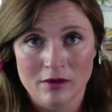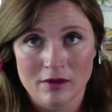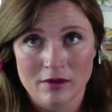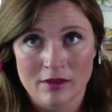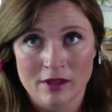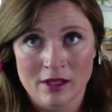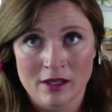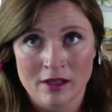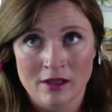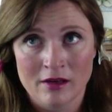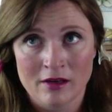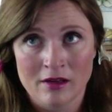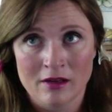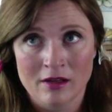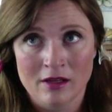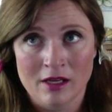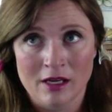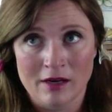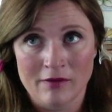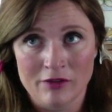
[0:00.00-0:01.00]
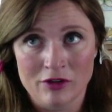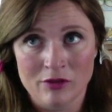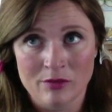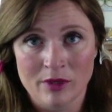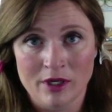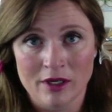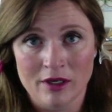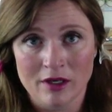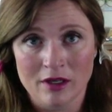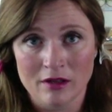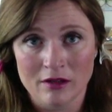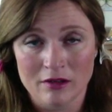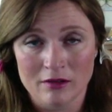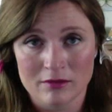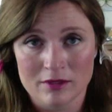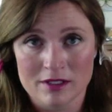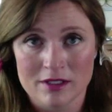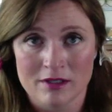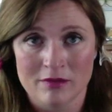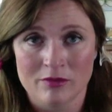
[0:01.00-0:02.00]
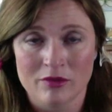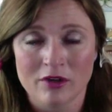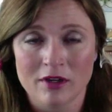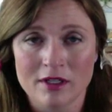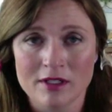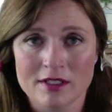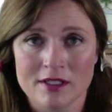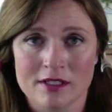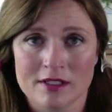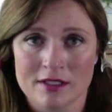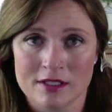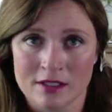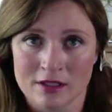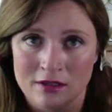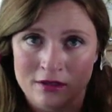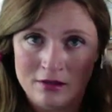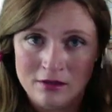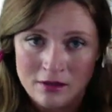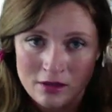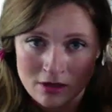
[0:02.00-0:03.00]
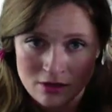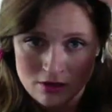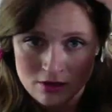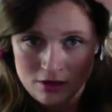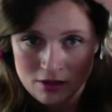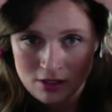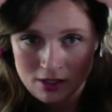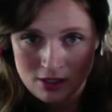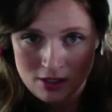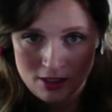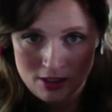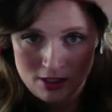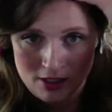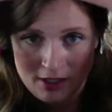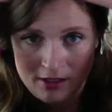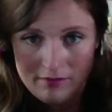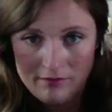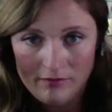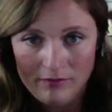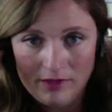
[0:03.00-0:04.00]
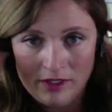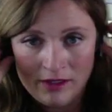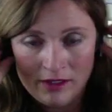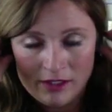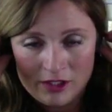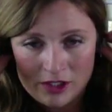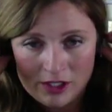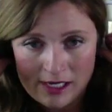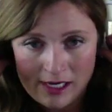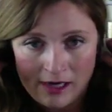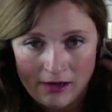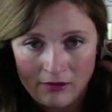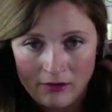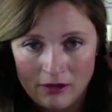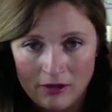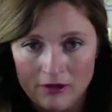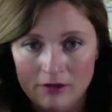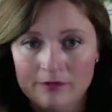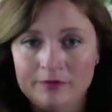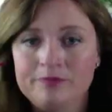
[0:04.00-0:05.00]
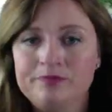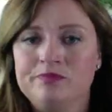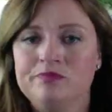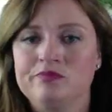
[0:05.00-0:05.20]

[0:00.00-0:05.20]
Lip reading: then after my color was done processing in the shower,